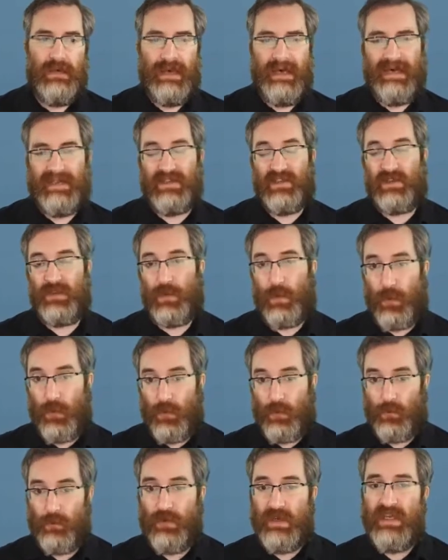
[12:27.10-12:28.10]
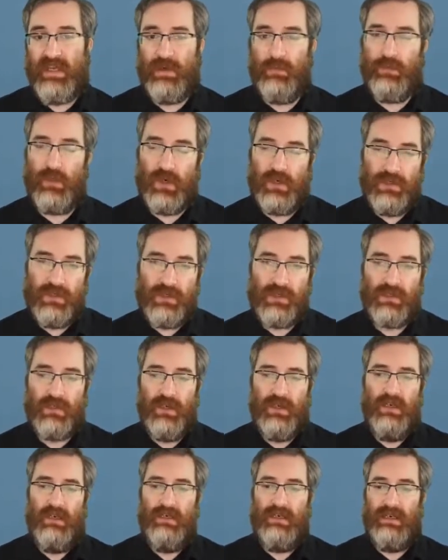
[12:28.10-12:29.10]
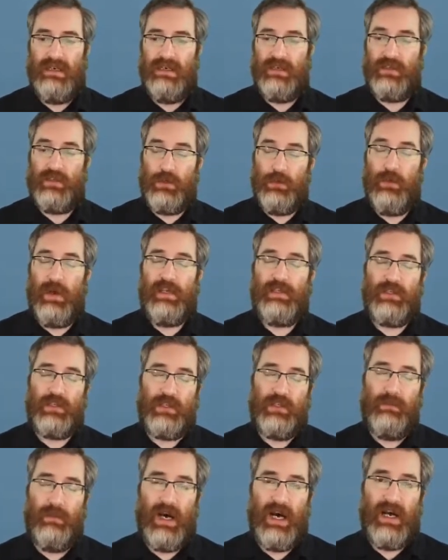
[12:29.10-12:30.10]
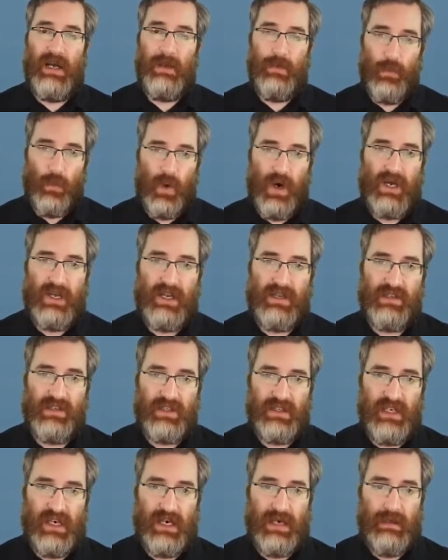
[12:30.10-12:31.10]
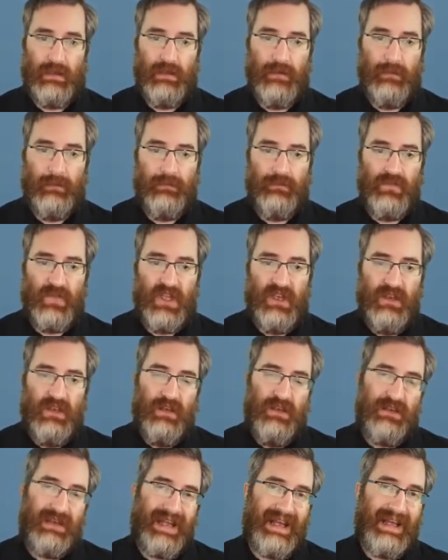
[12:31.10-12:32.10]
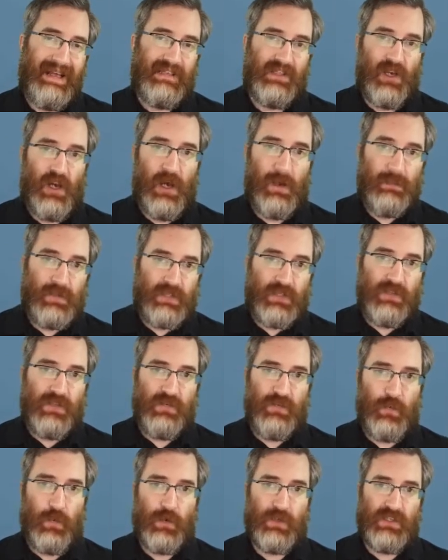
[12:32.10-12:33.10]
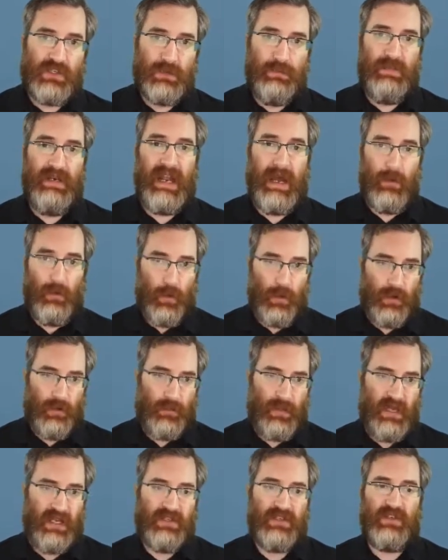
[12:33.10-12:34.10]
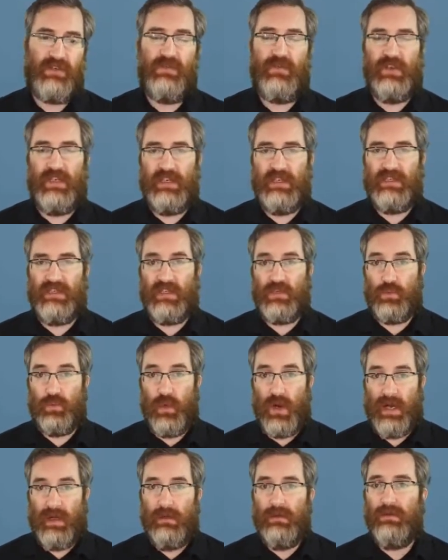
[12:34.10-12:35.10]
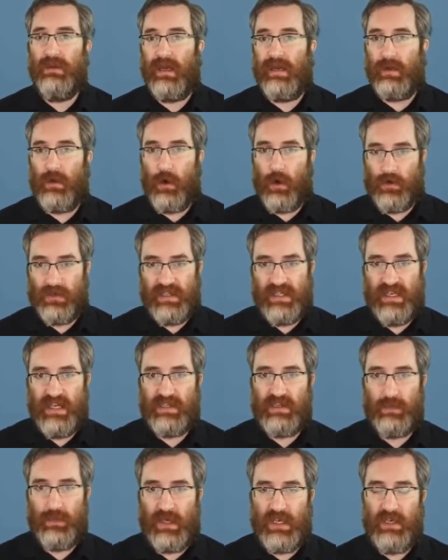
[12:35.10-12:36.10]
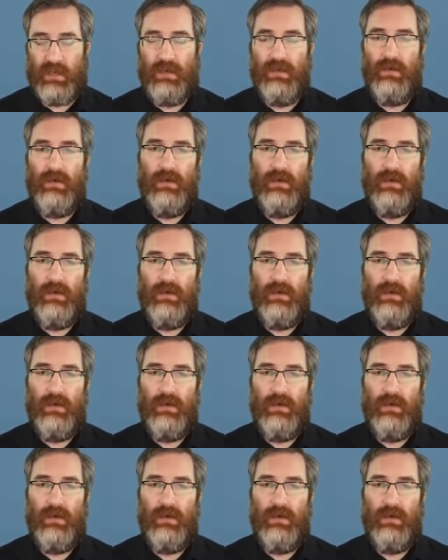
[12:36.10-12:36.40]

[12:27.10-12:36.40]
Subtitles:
has 3 inputs, 2 HDMI, 1 SDI. It has options for some network-based feeds as well, like RTSP.